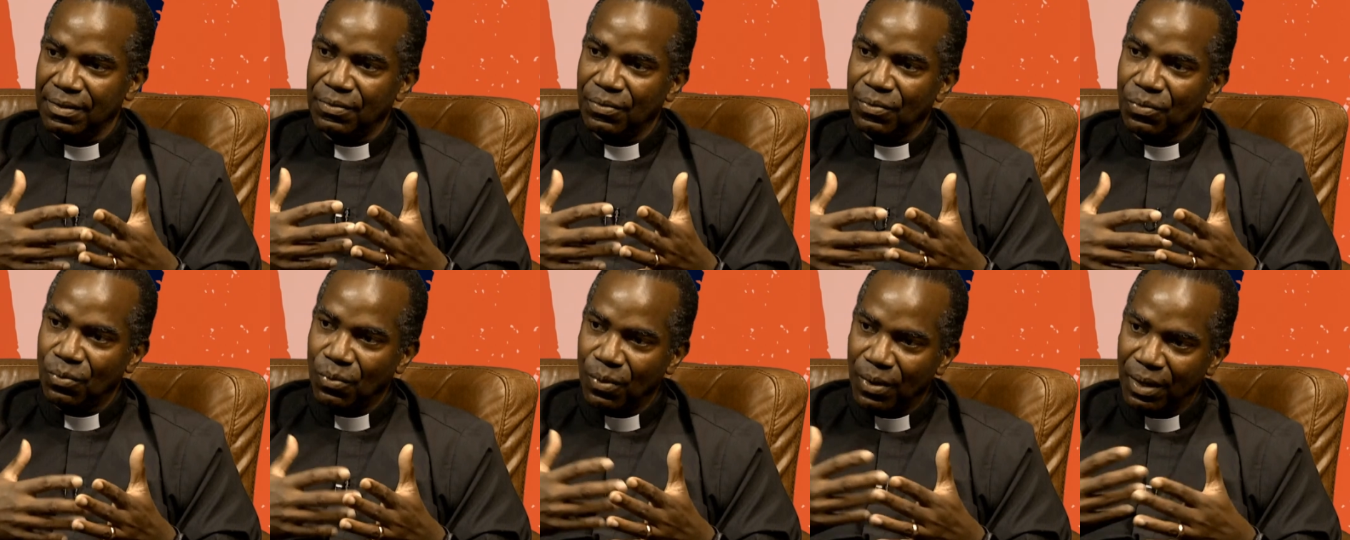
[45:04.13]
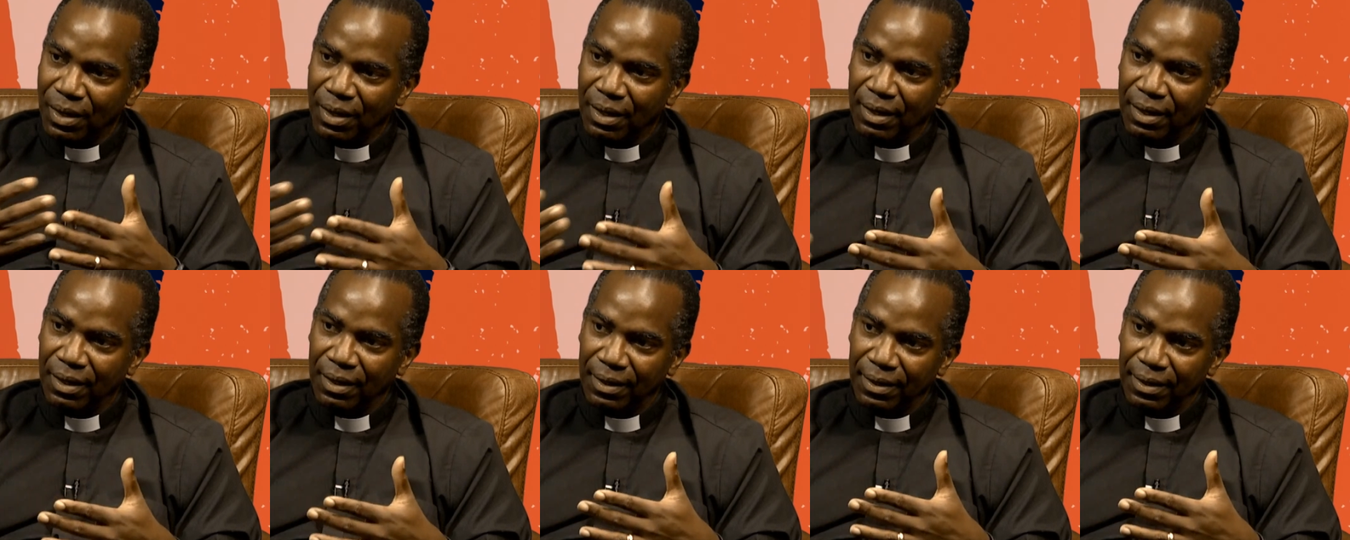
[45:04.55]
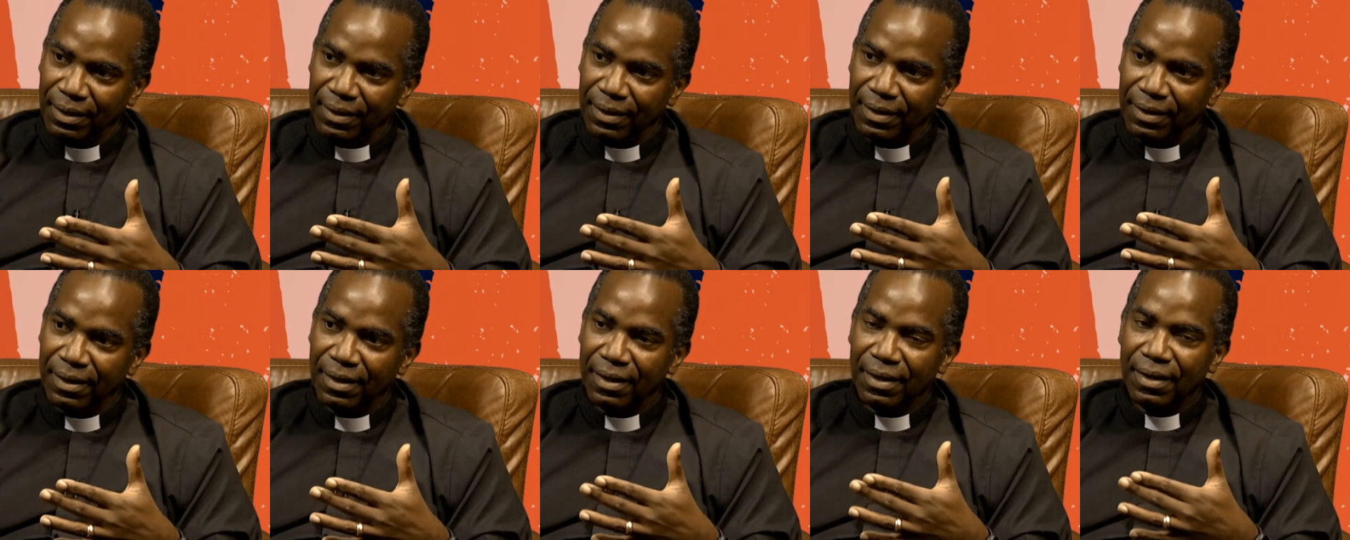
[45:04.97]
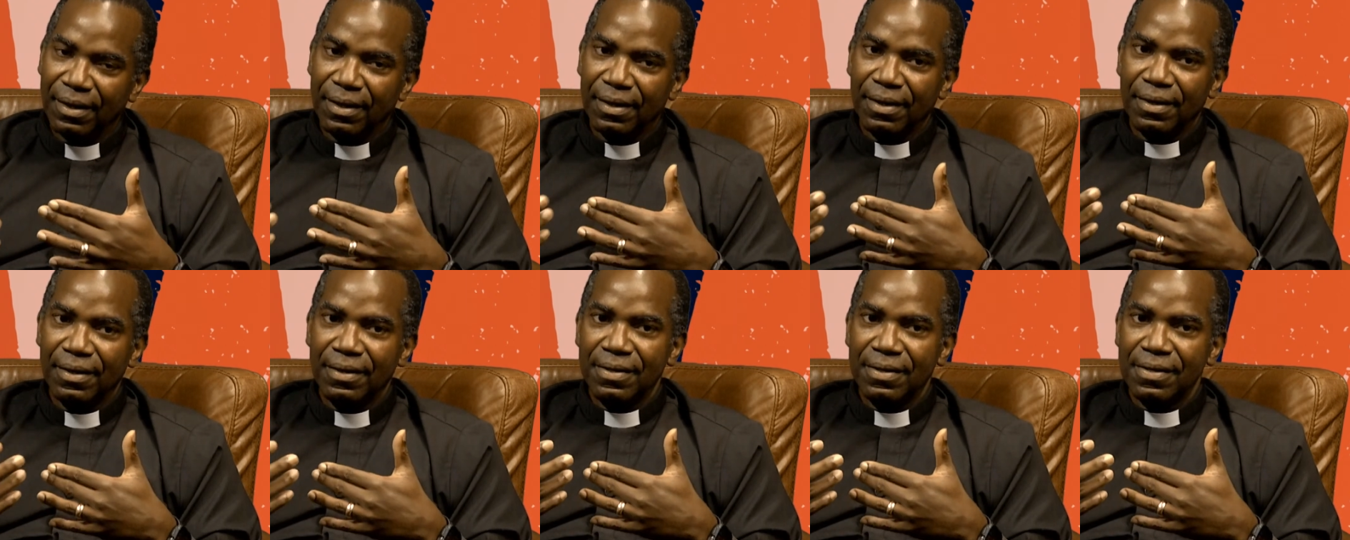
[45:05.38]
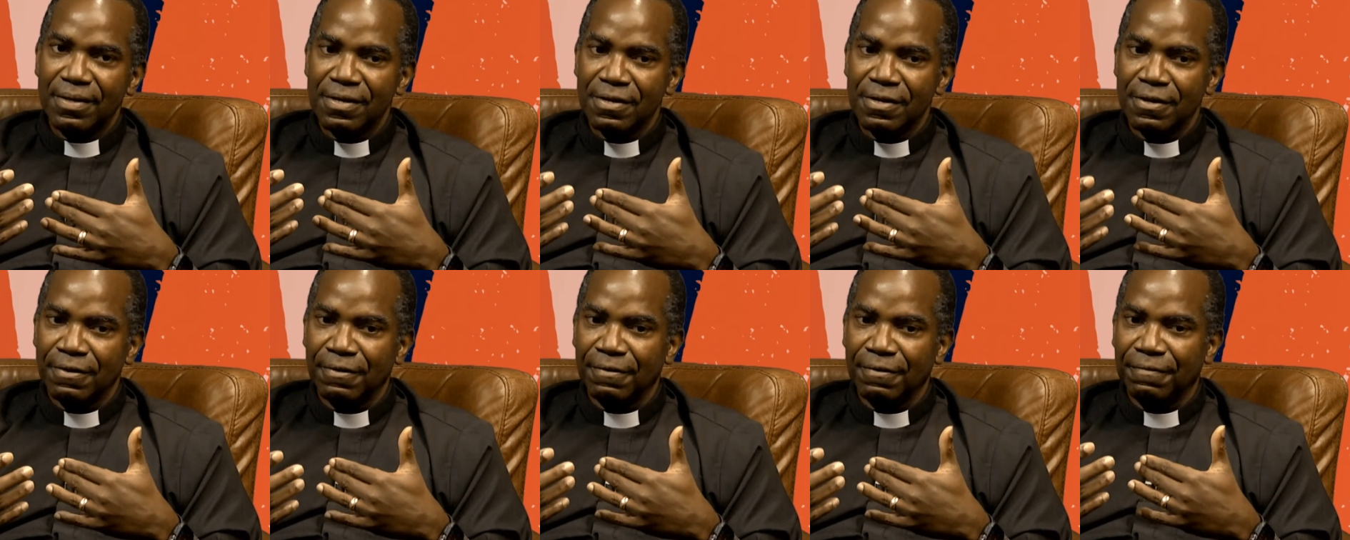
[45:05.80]
the way
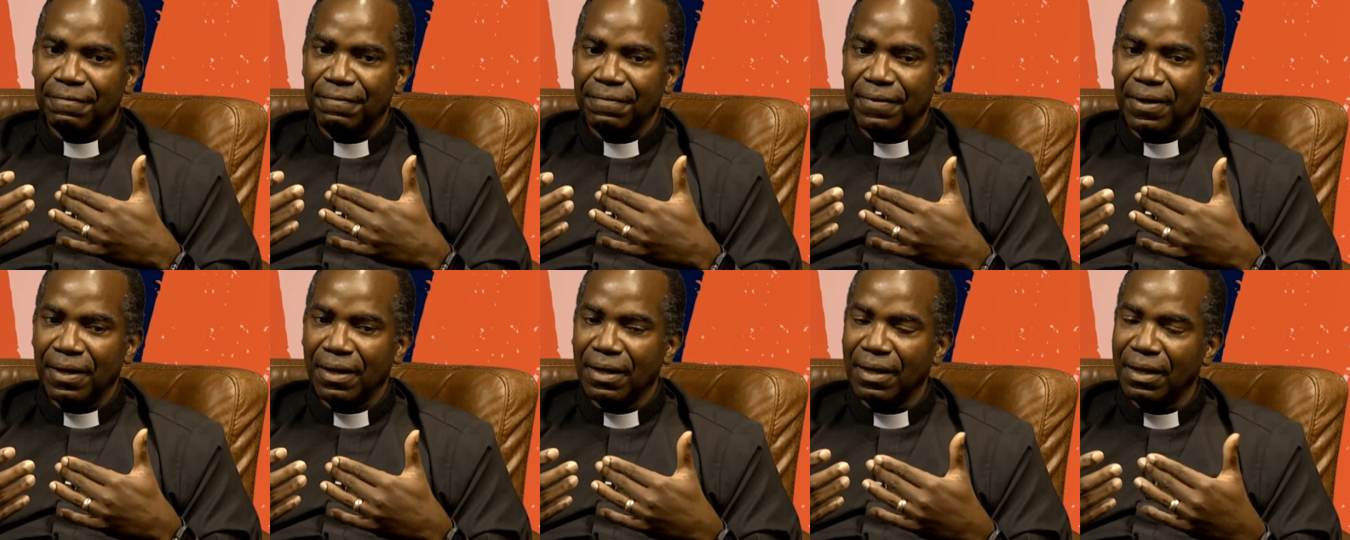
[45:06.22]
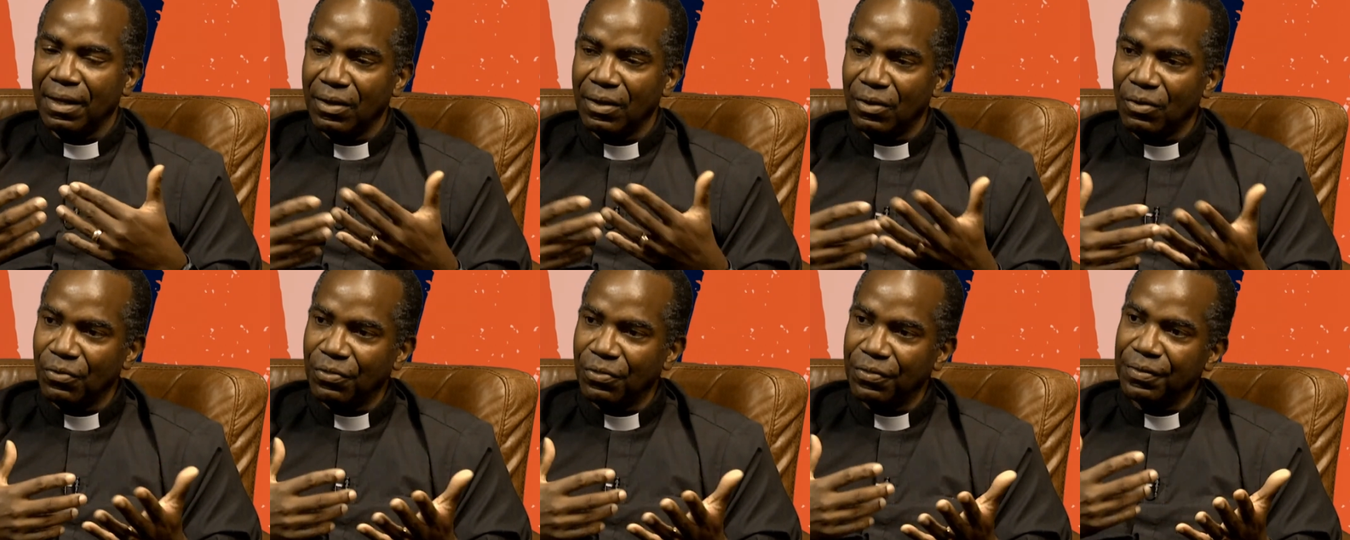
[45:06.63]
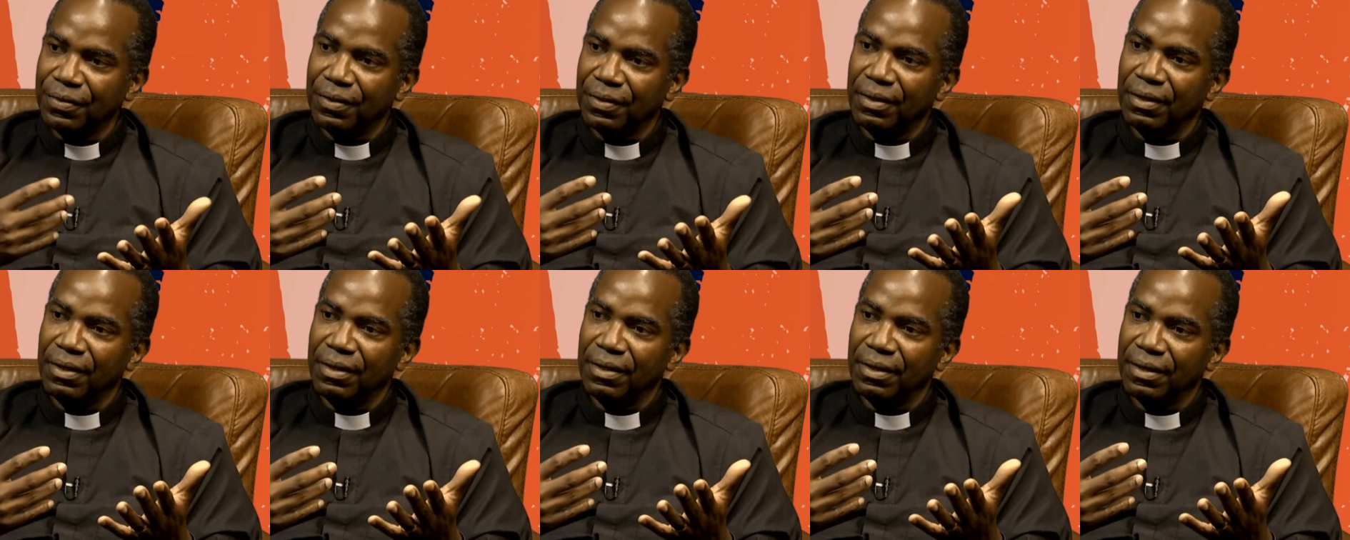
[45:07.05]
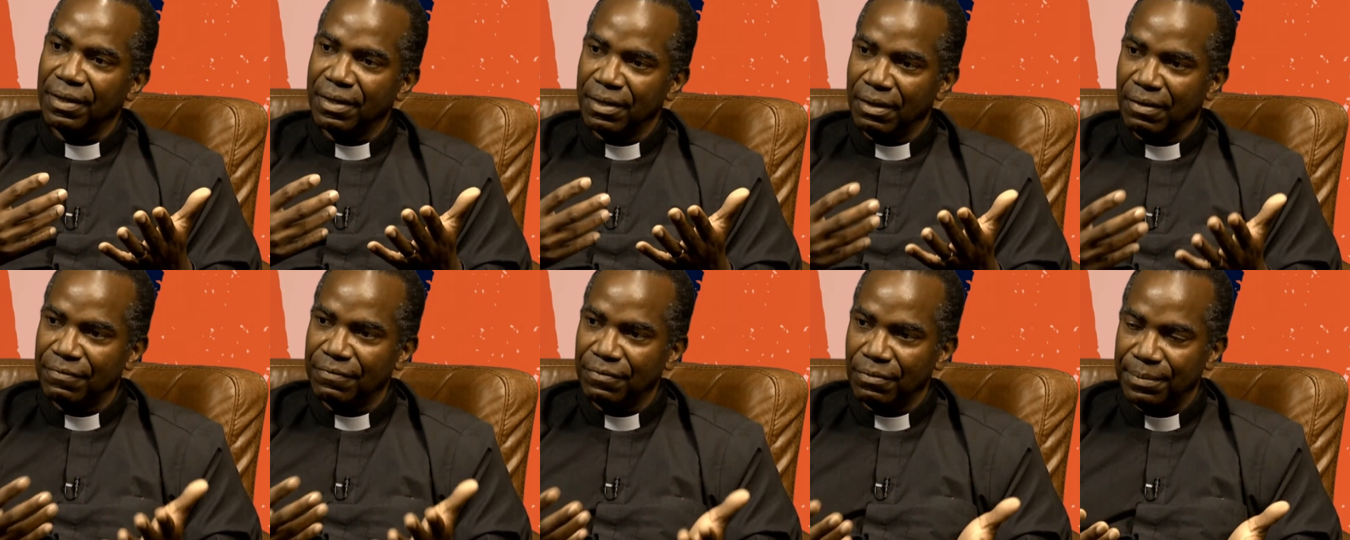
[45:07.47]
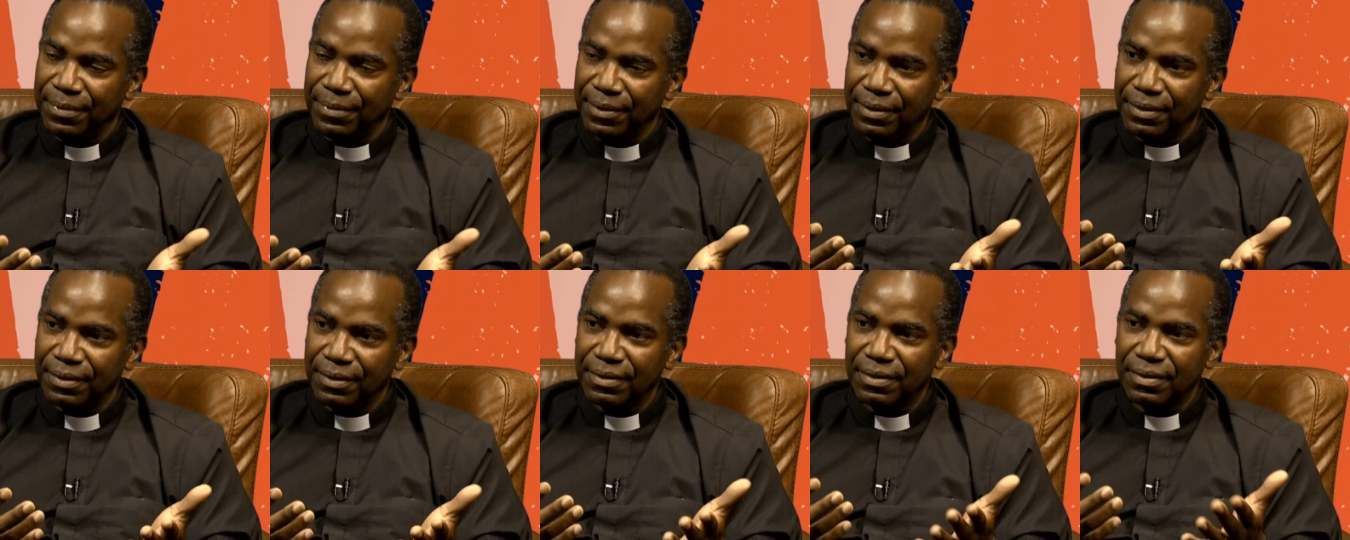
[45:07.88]
of a healthy
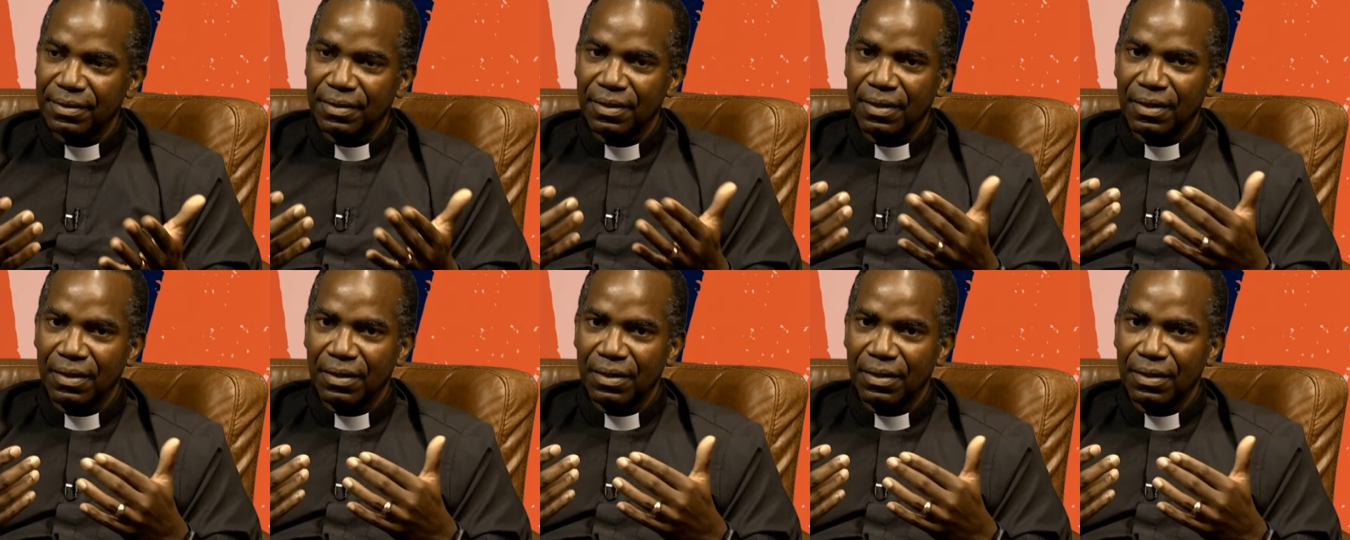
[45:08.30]
government.